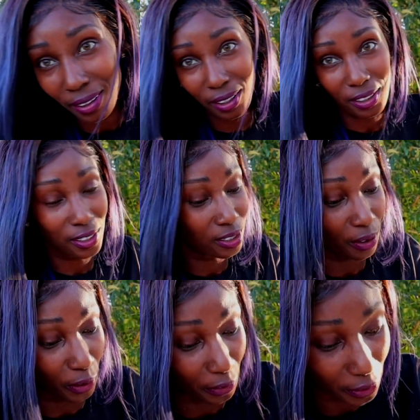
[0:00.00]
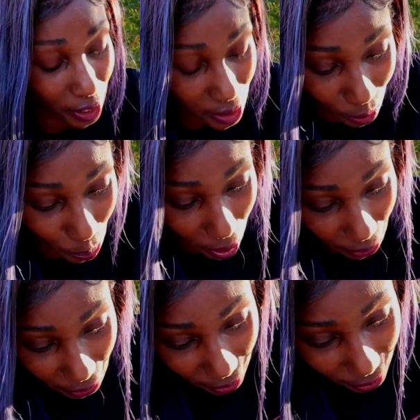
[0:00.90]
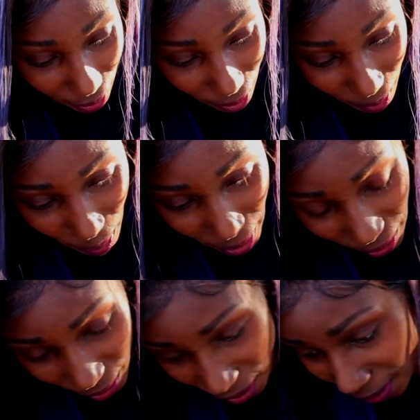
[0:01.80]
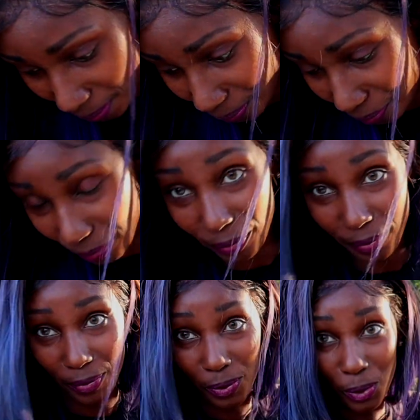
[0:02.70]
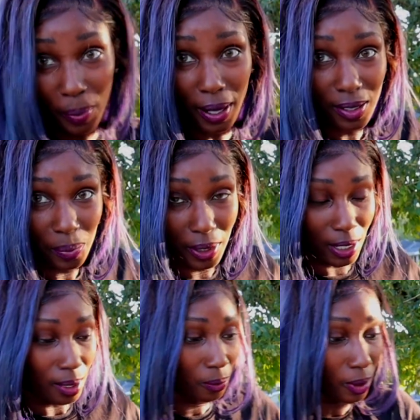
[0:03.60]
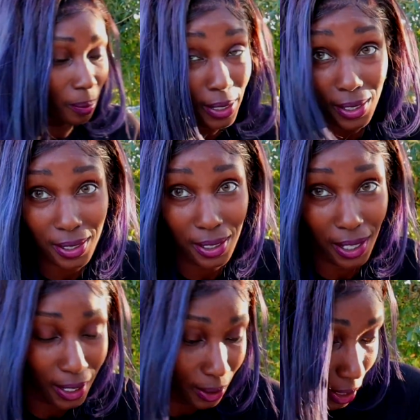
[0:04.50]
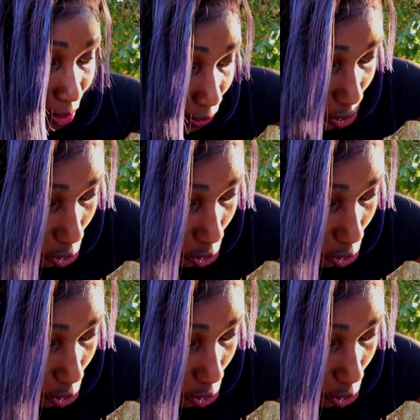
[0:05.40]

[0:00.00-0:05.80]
looks as if it fits perfectly, but we're about to see now, that's for